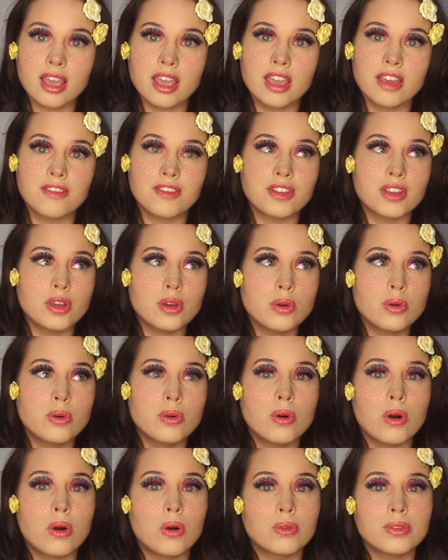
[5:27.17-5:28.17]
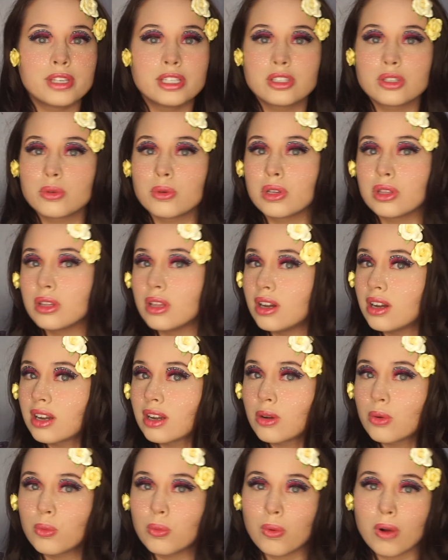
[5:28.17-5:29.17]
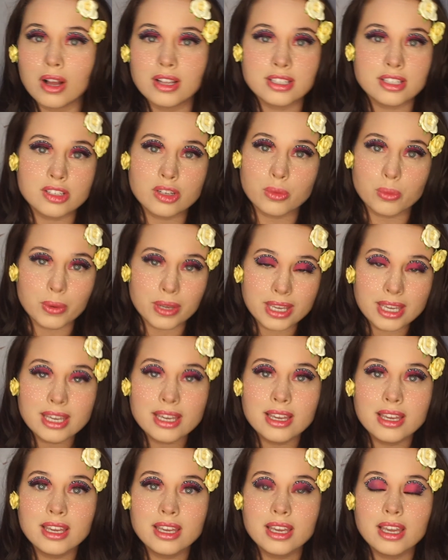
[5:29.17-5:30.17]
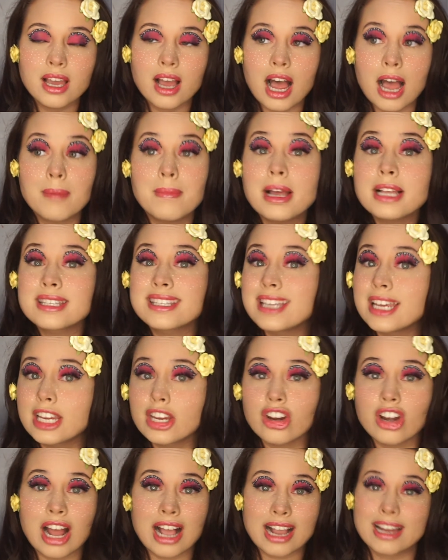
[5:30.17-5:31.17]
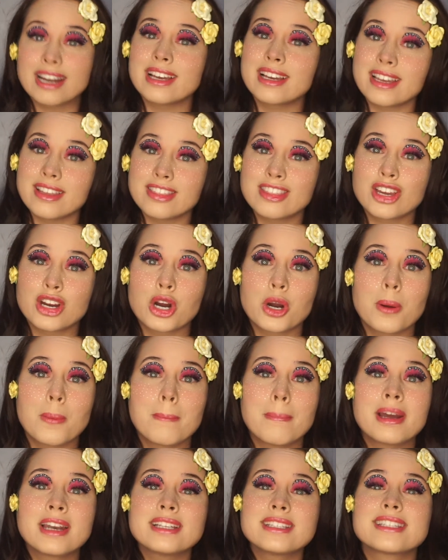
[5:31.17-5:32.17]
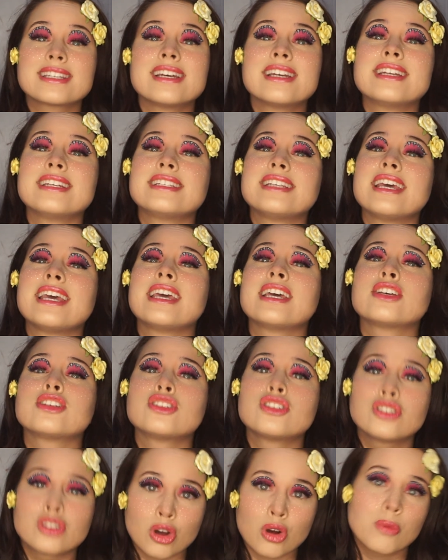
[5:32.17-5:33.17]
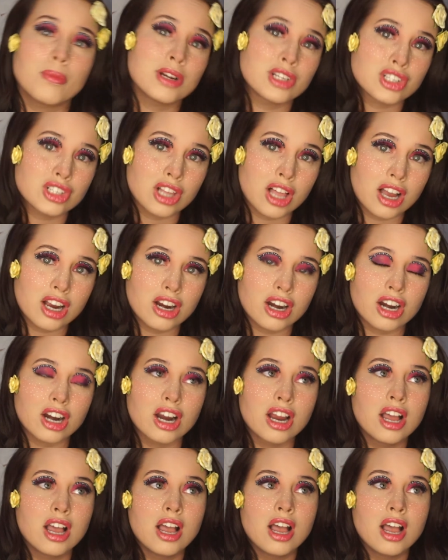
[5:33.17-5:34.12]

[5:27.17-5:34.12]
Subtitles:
If you only do a look once a week, I'm not saying you're not gonna get there, but it's gonna take so much longer.